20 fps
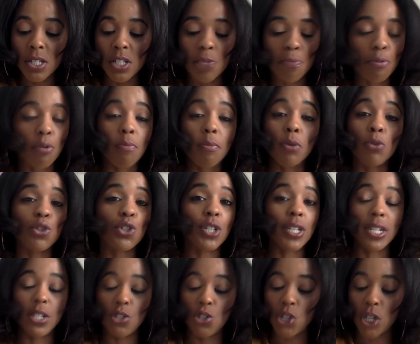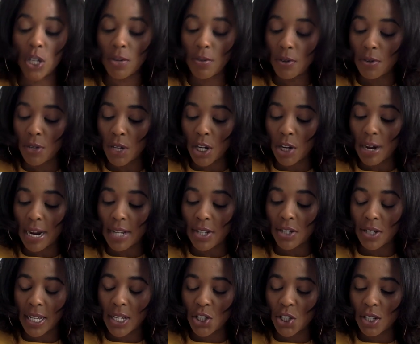It's a promotion in general.
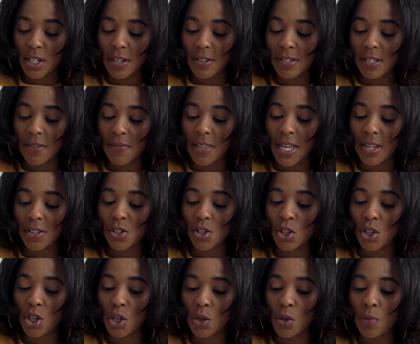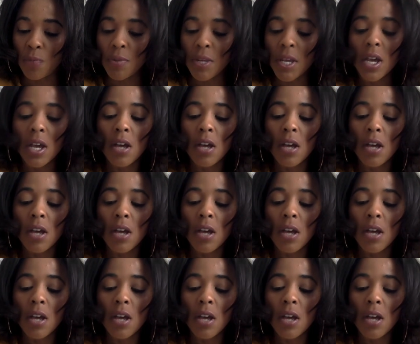Congratulations if that's you.